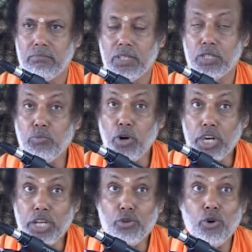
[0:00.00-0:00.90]
This
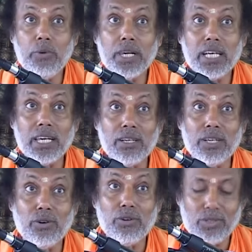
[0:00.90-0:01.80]
body nobody can
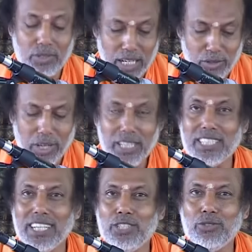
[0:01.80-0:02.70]
cure. So that's what
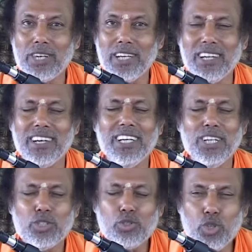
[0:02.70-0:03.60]
it tells you clearly.
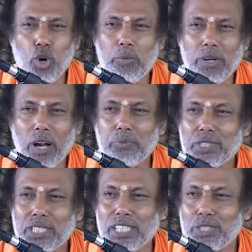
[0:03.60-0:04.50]
So don't be
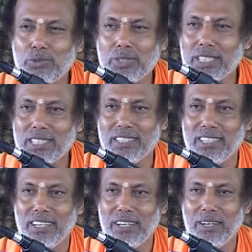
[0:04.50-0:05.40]
obsessed with it.
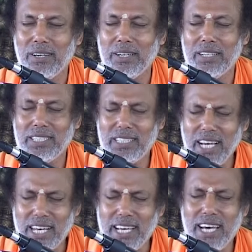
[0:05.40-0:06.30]

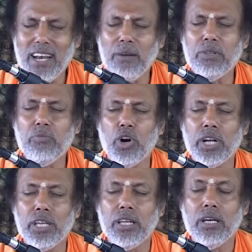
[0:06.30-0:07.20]
Take care of the
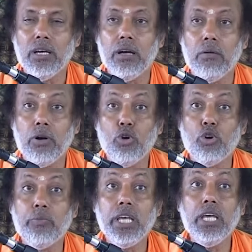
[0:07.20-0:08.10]
body. But
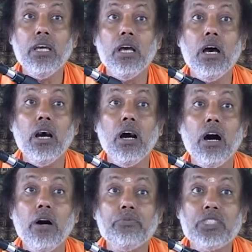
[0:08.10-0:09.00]
don't be
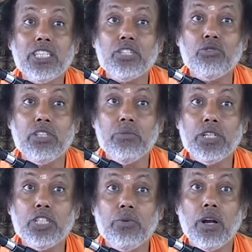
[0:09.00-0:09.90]
obsessed with it.
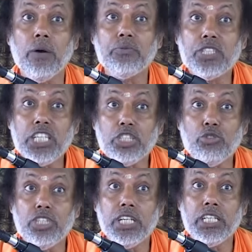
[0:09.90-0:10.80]
Because if you are obsessed
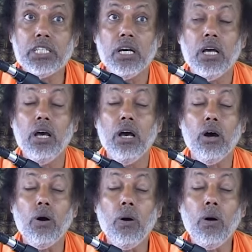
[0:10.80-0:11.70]
with it,
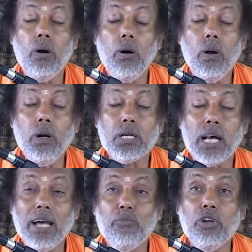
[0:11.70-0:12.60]
all
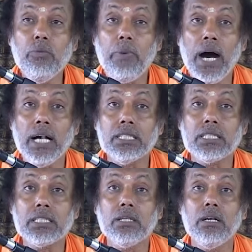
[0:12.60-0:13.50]
time will
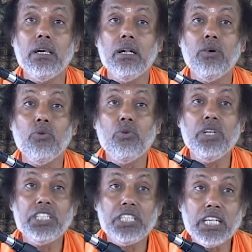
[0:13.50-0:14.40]
pass
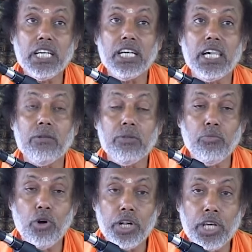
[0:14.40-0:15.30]
only taking care of the
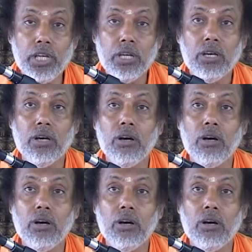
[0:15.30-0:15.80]
body